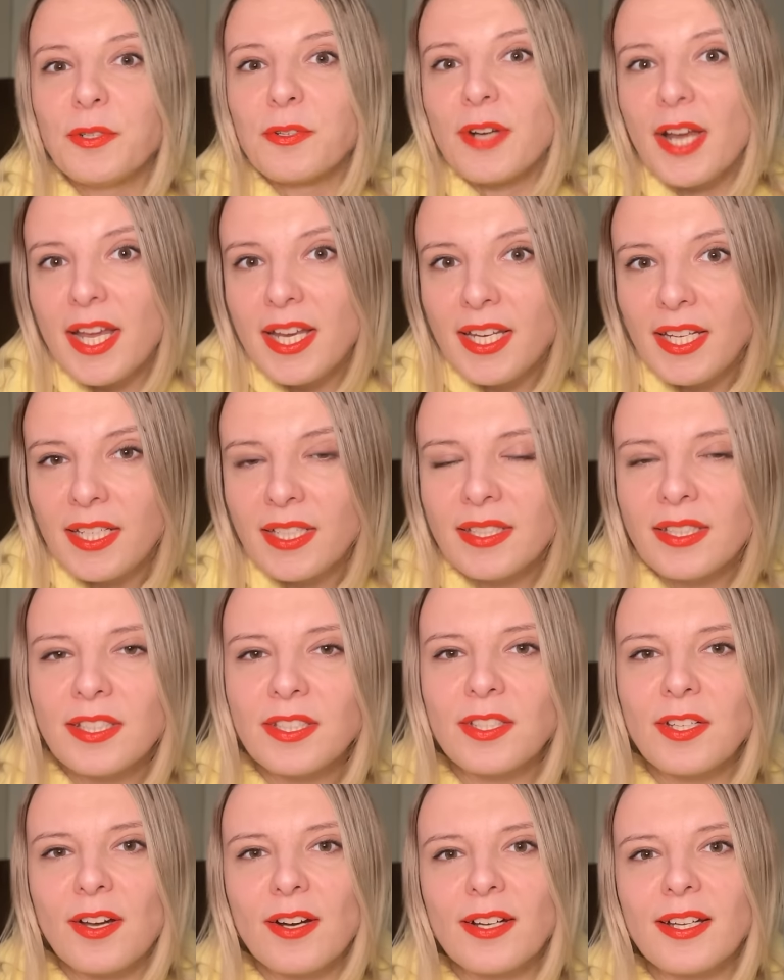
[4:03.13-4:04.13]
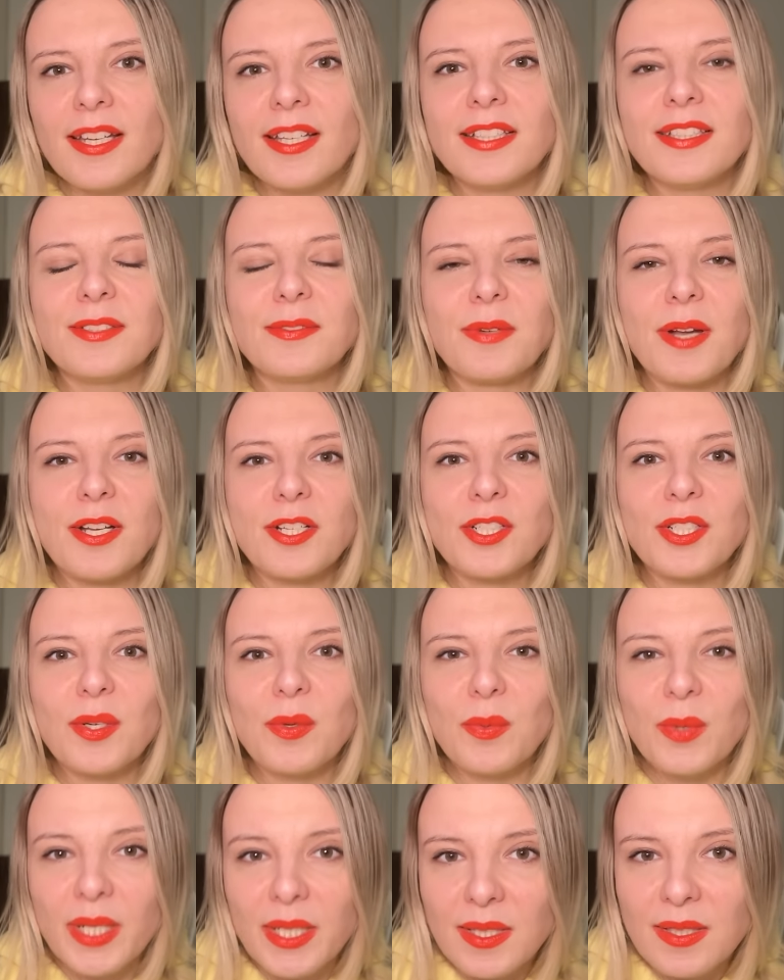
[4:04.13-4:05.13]
Ukrainians target Russia
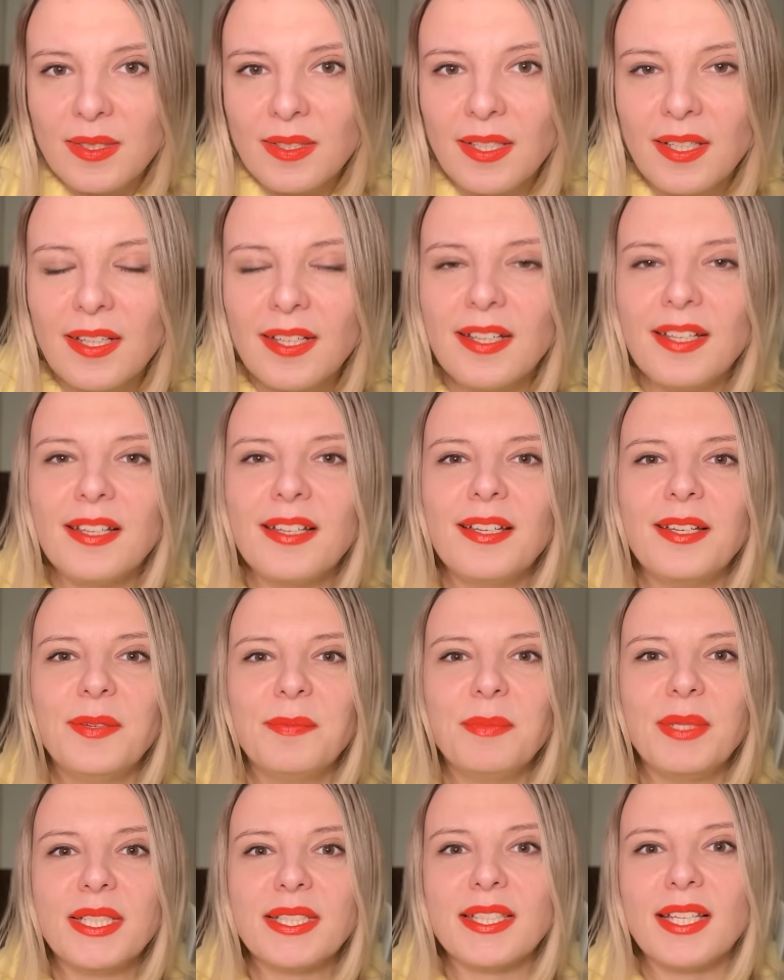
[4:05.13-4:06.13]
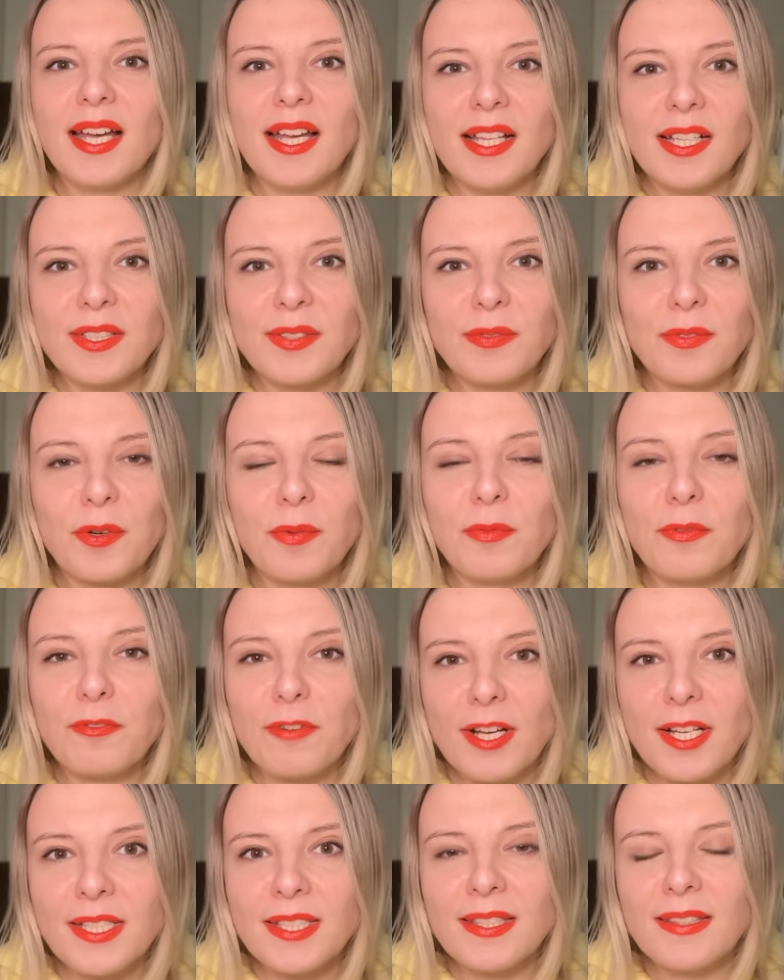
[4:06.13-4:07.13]
with uh, missiles from
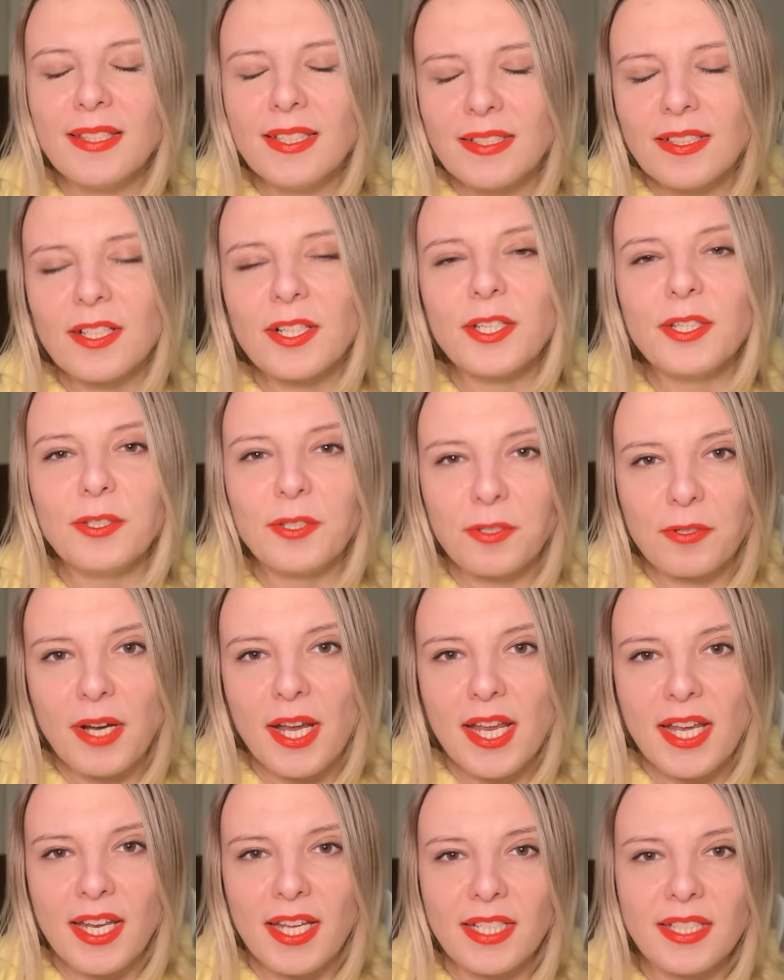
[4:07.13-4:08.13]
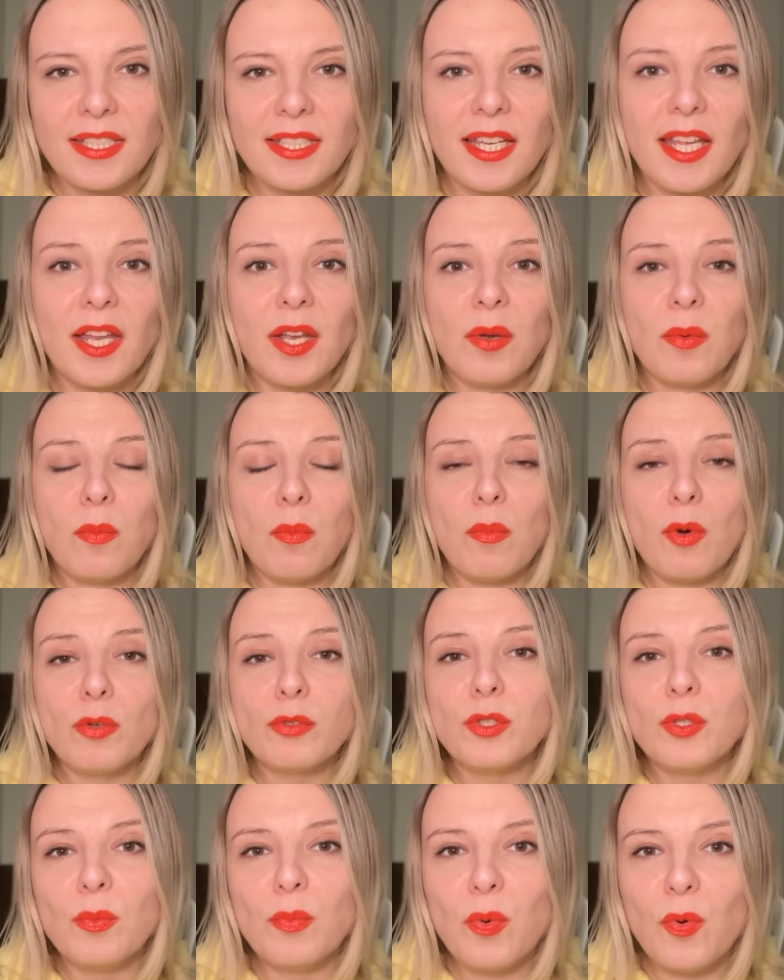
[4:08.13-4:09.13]
France, these are Ukrainians. And
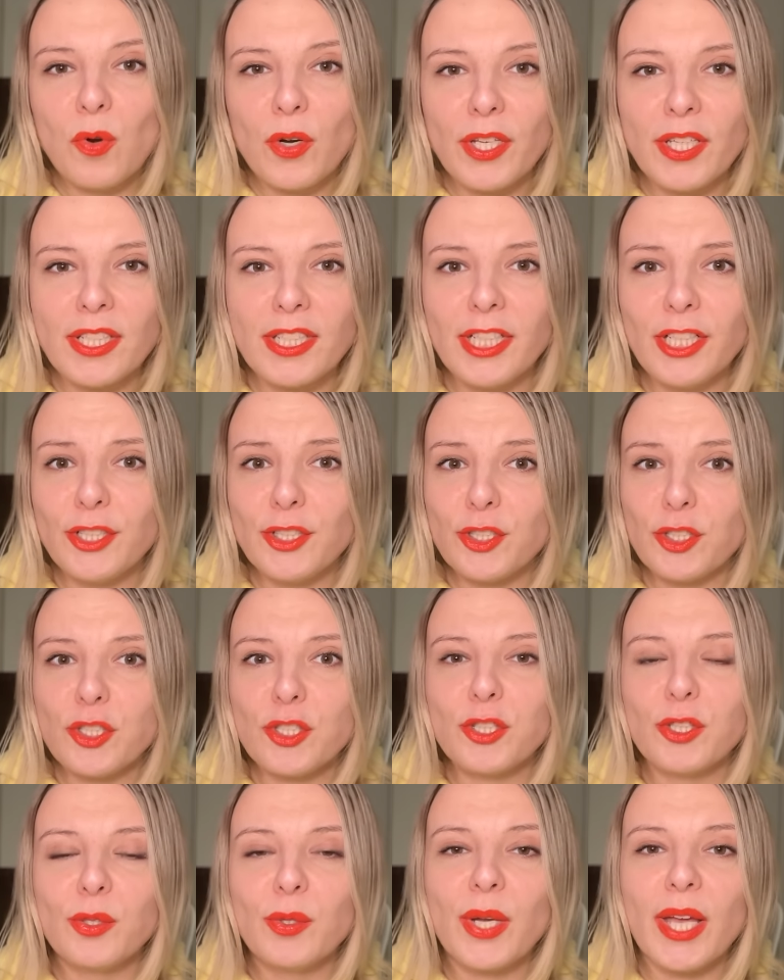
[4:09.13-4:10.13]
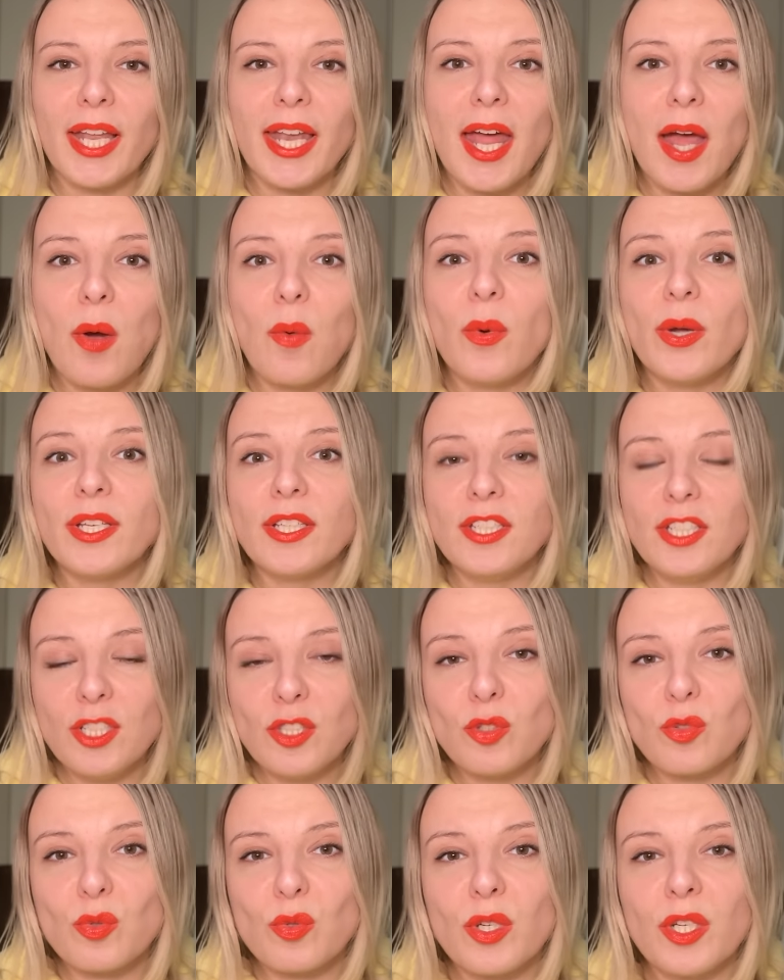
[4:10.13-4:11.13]
most importantly, just look at how we
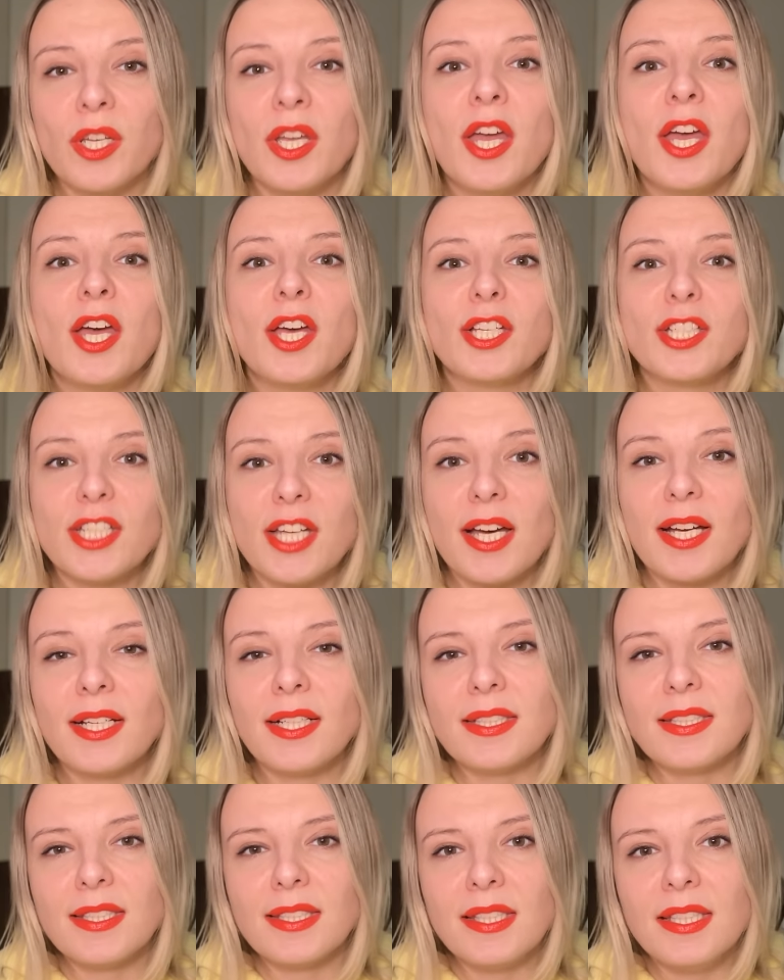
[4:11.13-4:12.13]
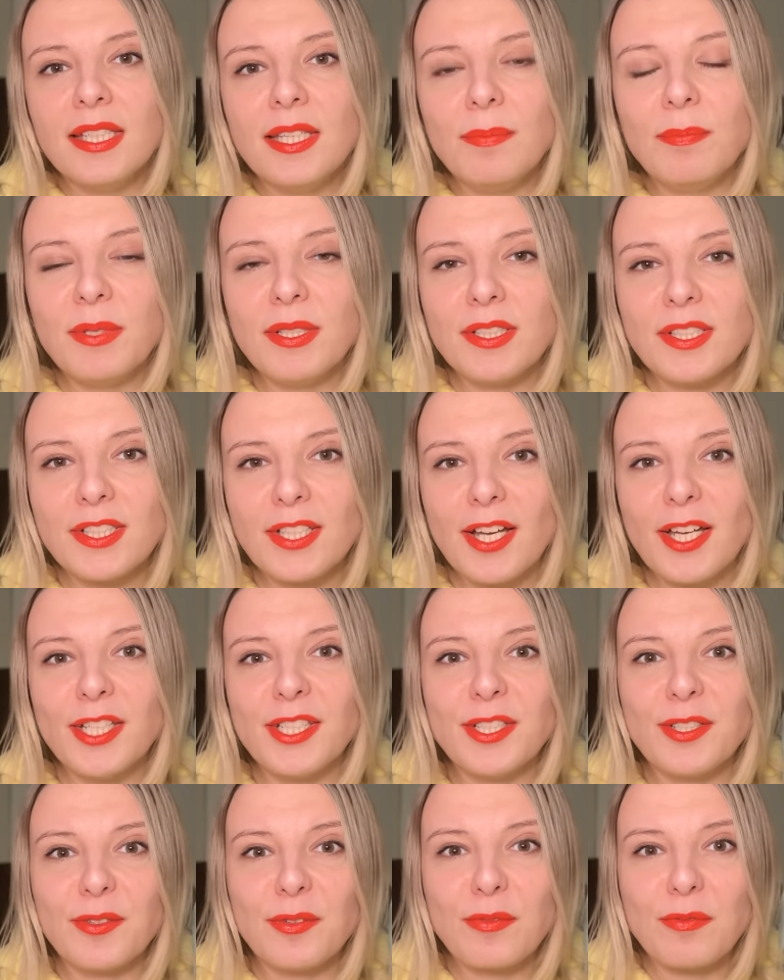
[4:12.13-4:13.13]
destroy targets deep inside
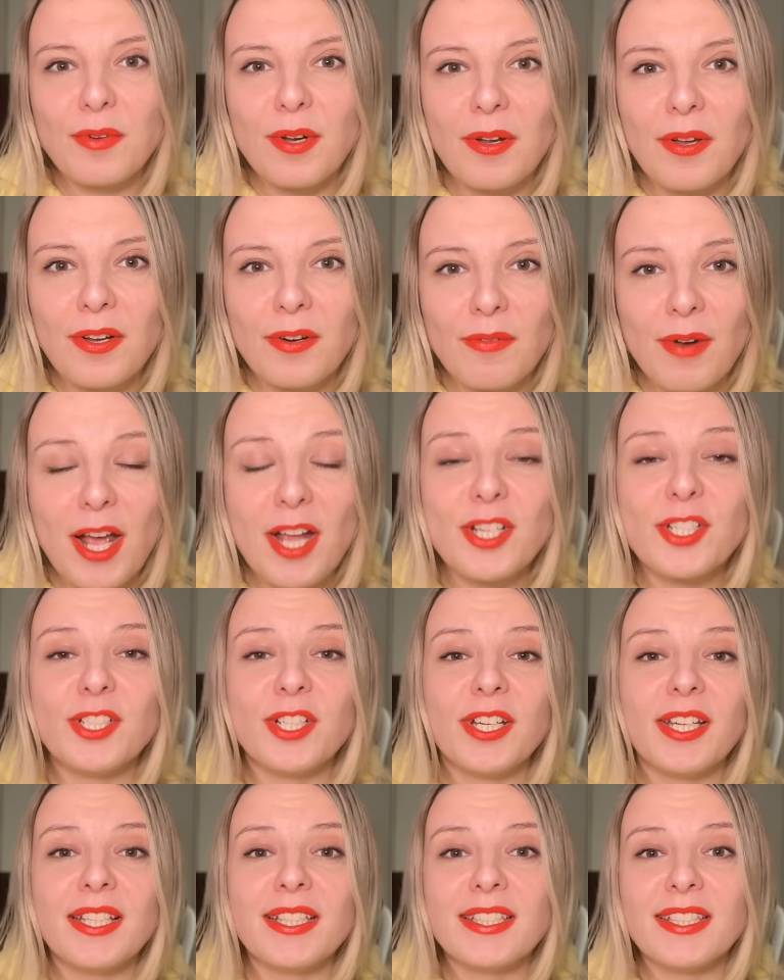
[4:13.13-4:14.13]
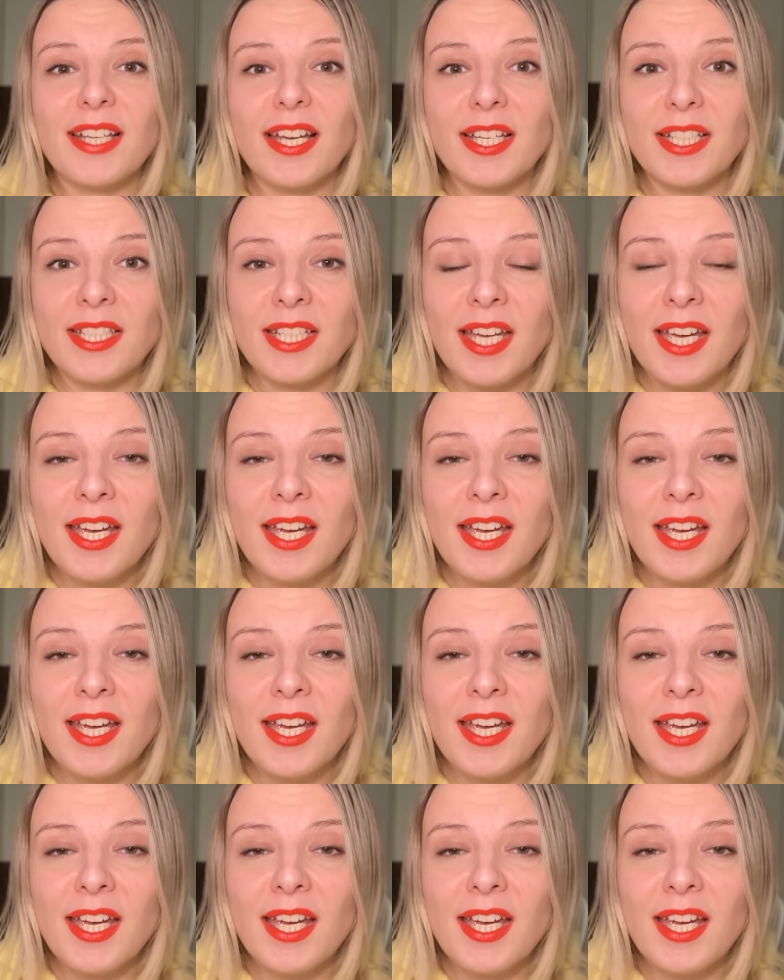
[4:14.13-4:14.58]
Ru Russia, inside